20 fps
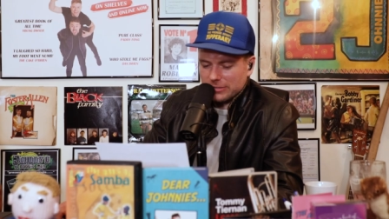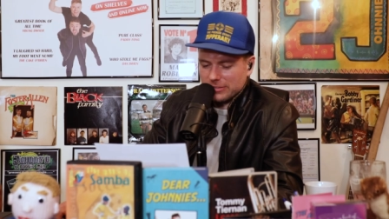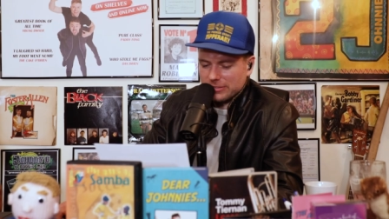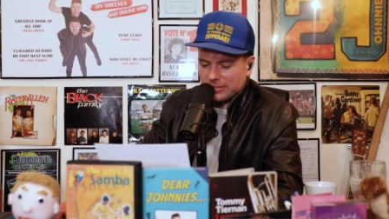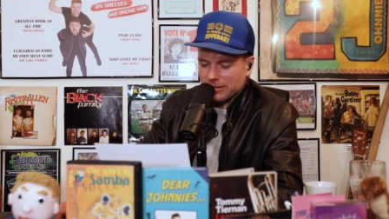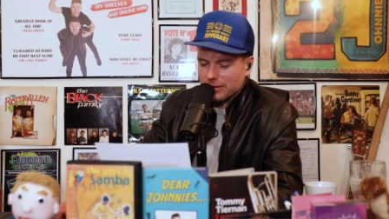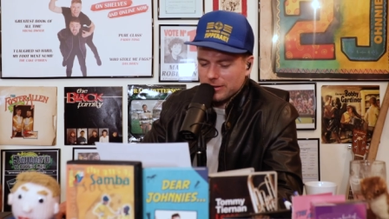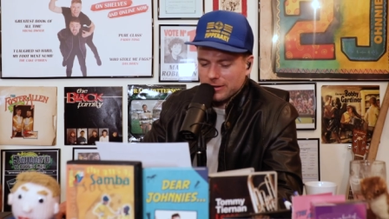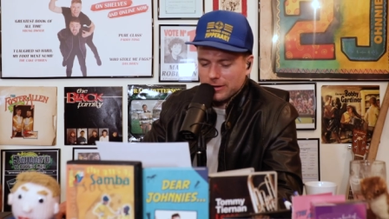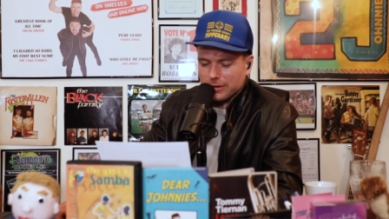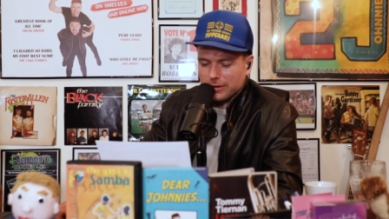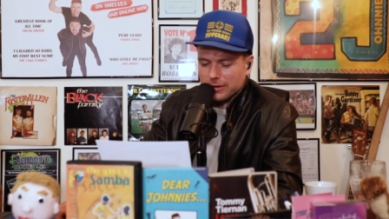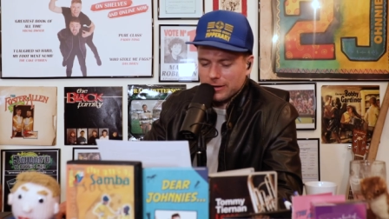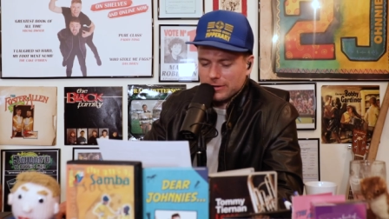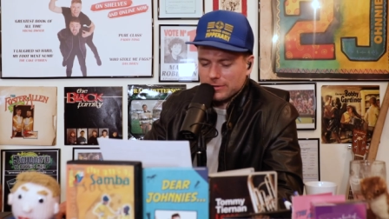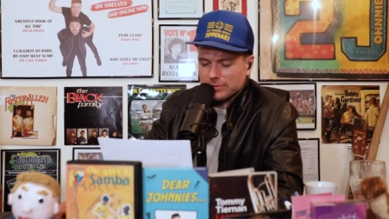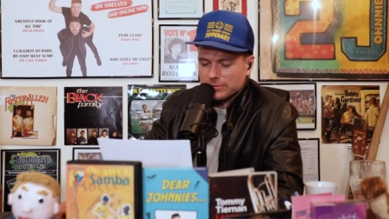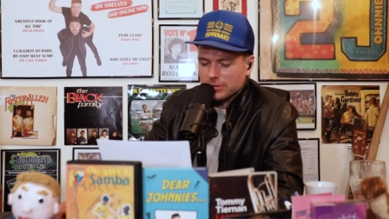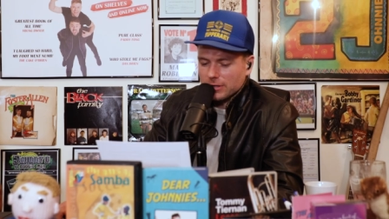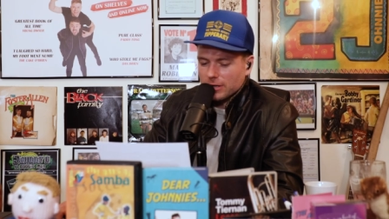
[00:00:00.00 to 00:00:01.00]
there's a song
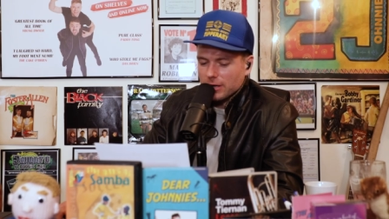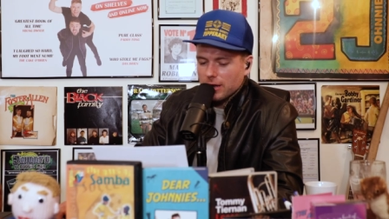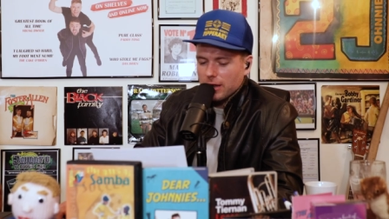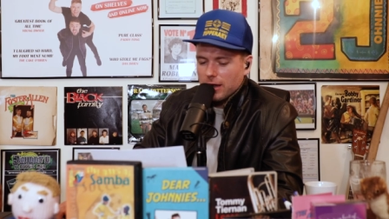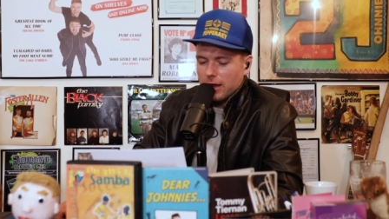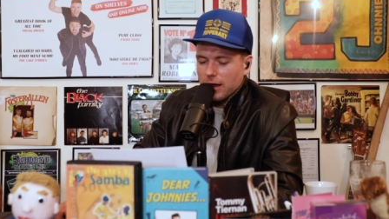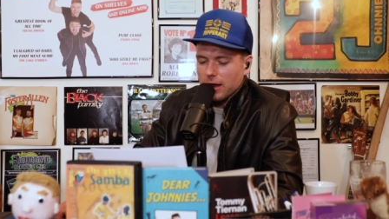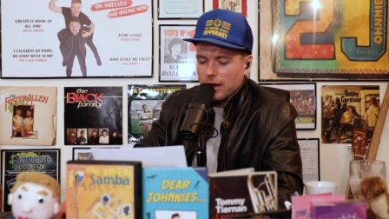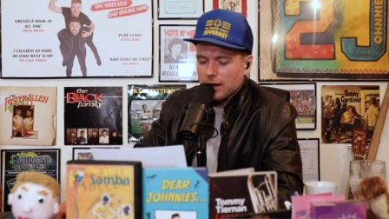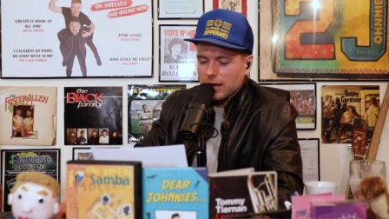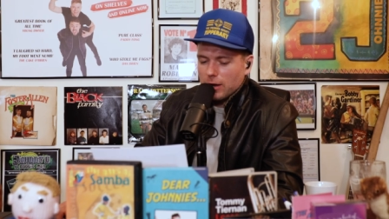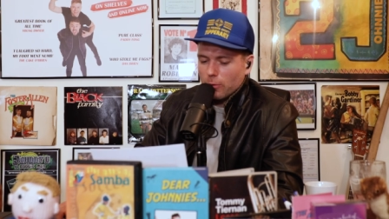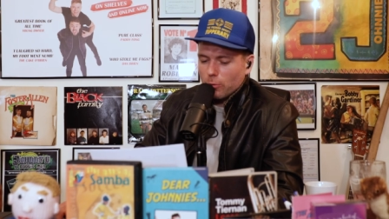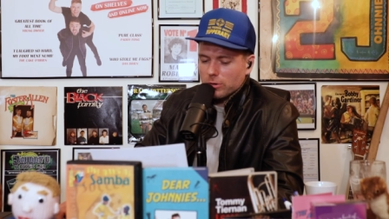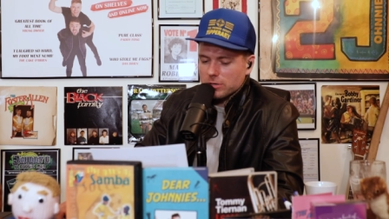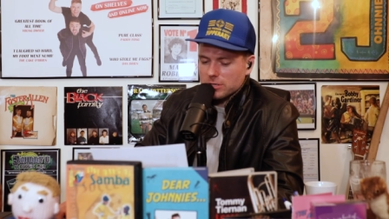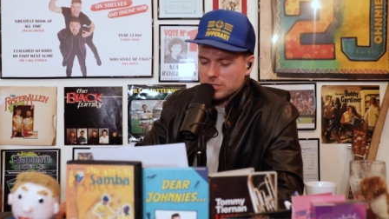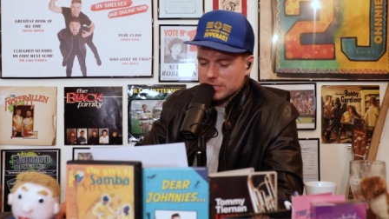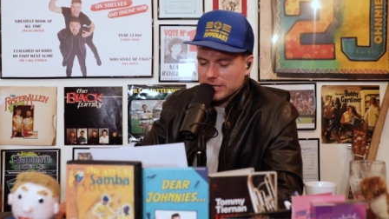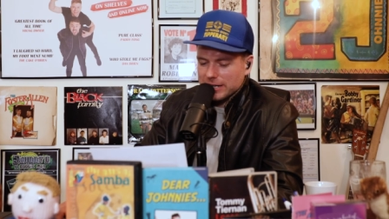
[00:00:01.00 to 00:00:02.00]
called I
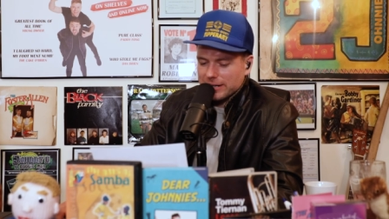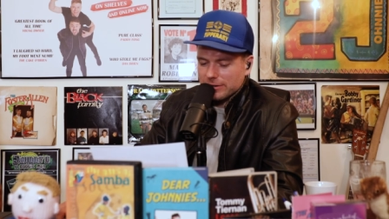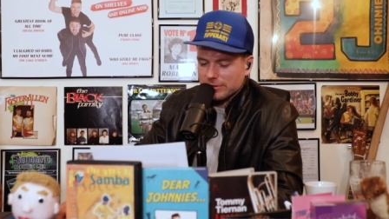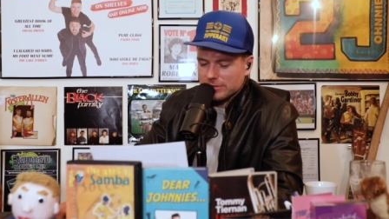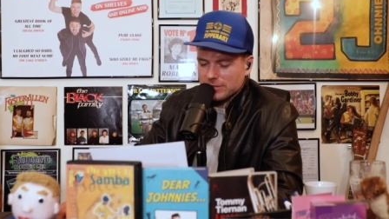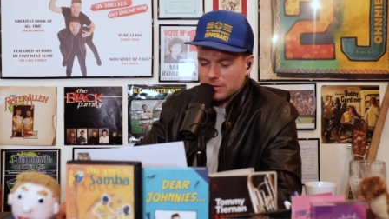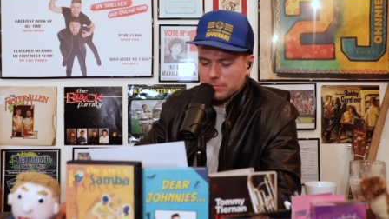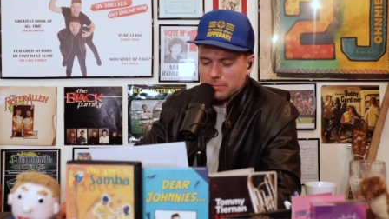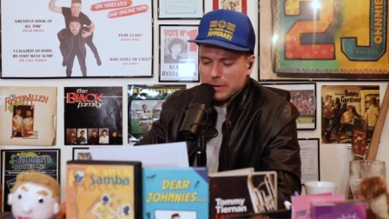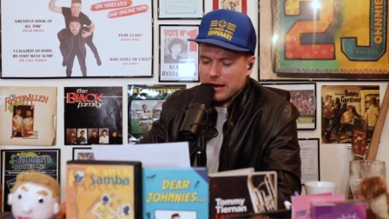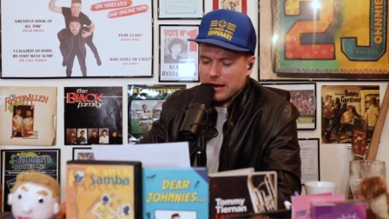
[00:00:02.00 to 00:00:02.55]
Wouldn't Take Her to the